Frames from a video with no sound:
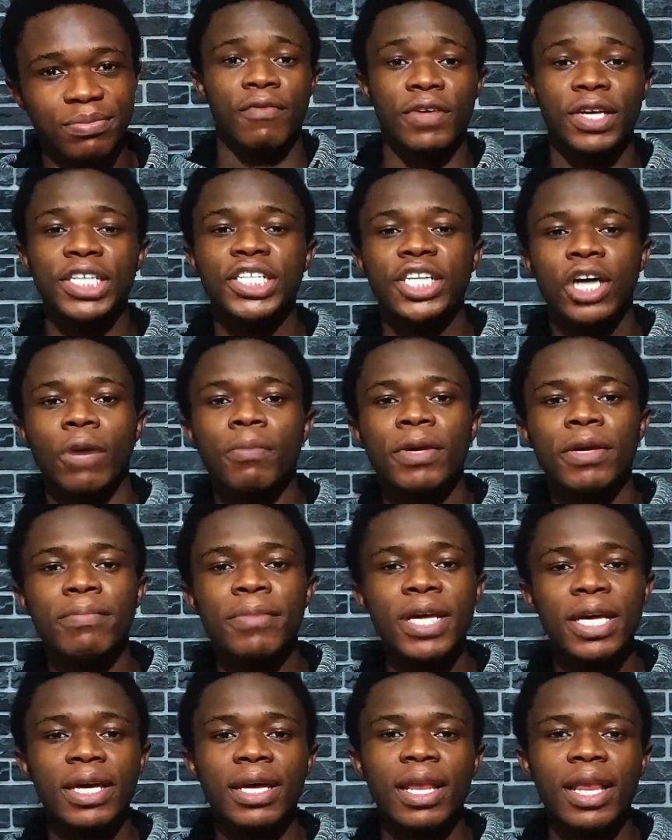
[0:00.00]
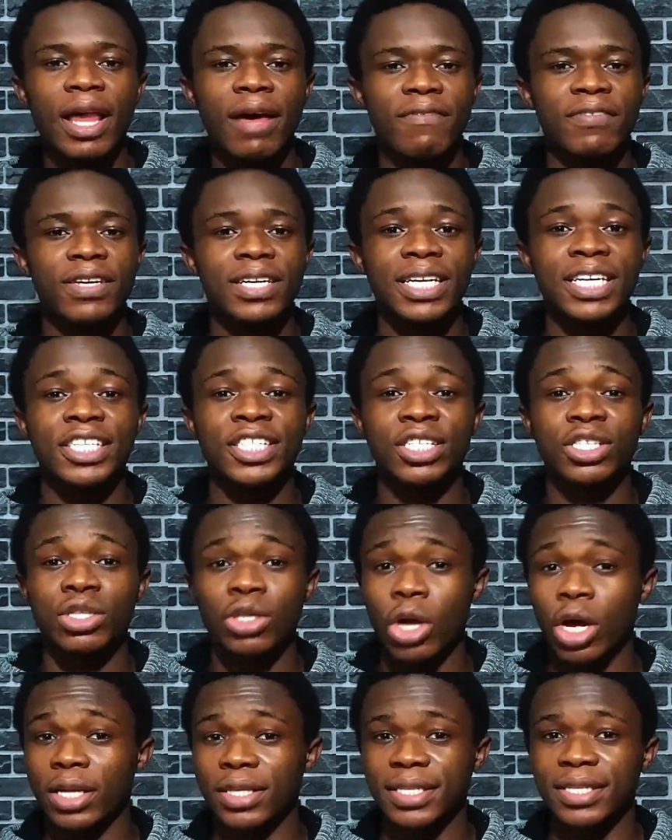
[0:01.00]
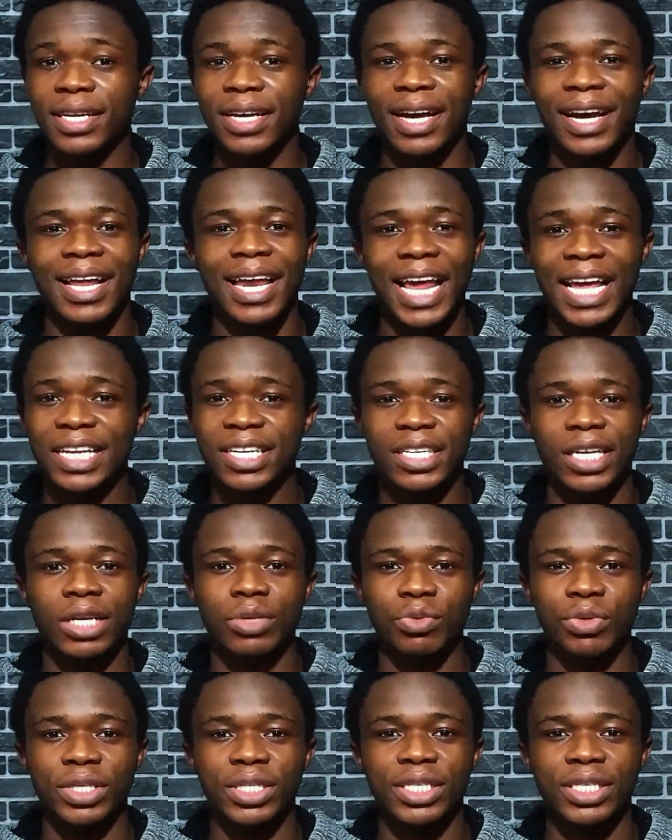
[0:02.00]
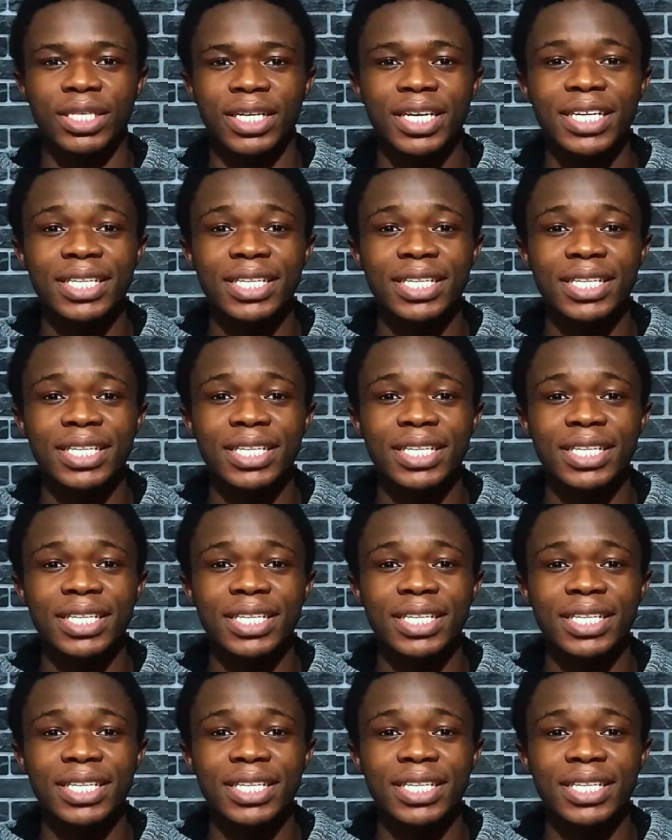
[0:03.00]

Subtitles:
The Xiaomi Mi 11 is not a glass sandwich.